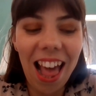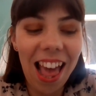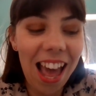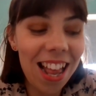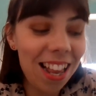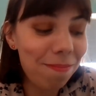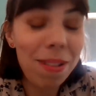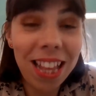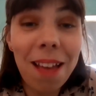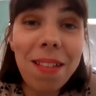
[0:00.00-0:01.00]

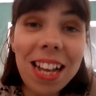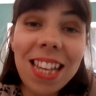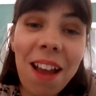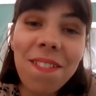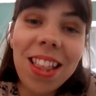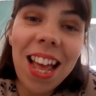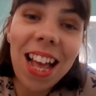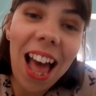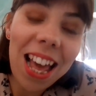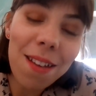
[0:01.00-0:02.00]
But yeah, that is everything
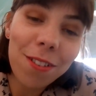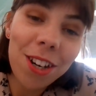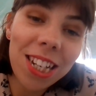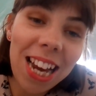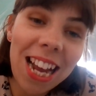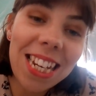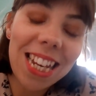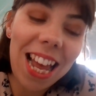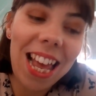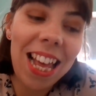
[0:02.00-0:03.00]
I have crocheted
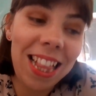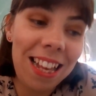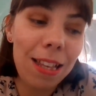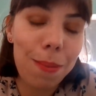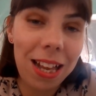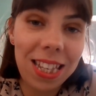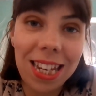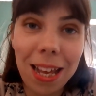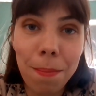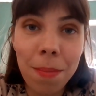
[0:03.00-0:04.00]
in these past
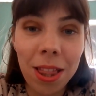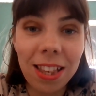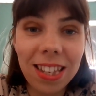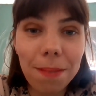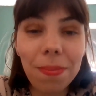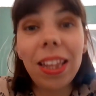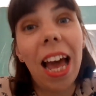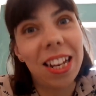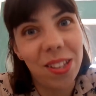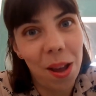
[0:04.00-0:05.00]
2 months
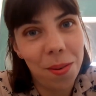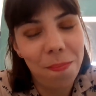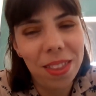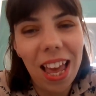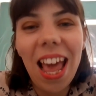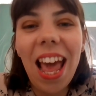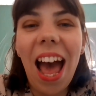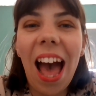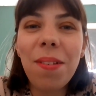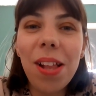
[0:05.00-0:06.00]
and sewn.
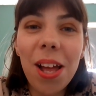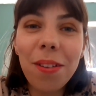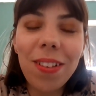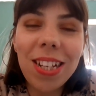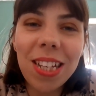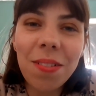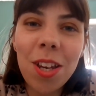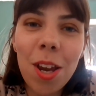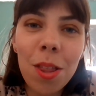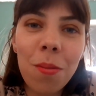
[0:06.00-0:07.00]
I will hopefully do
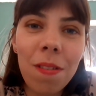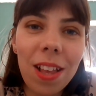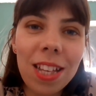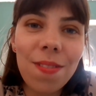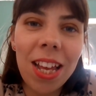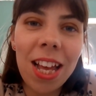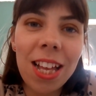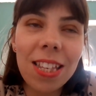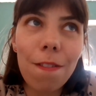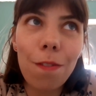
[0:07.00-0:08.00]
another one of these
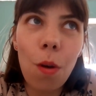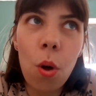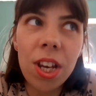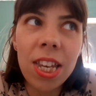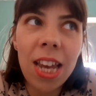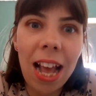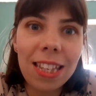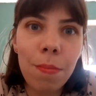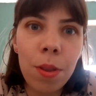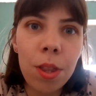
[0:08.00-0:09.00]
videos for
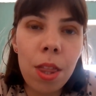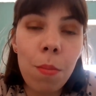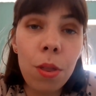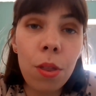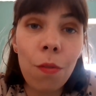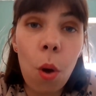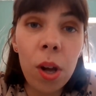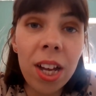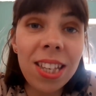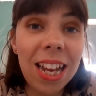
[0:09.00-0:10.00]
next month in the month of
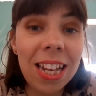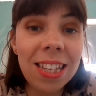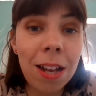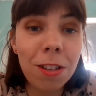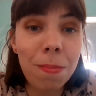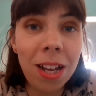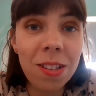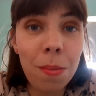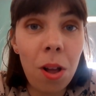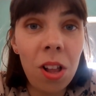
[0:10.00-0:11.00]
August. It is now my
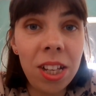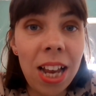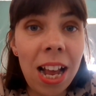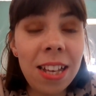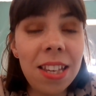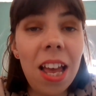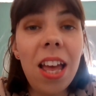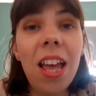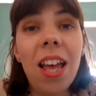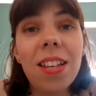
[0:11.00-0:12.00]
summer holidays,
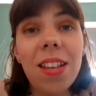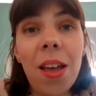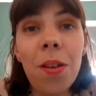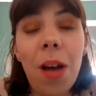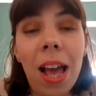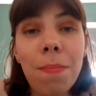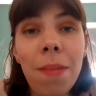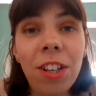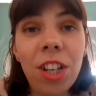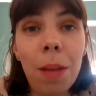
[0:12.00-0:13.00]
so I
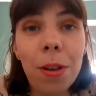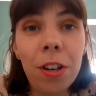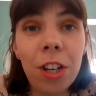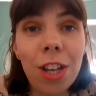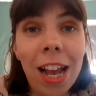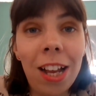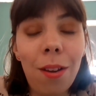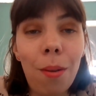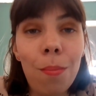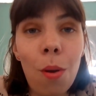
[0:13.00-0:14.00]
imagine I'll be crocheting a
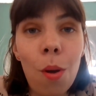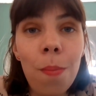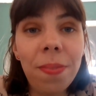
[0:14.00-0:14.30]
lot more.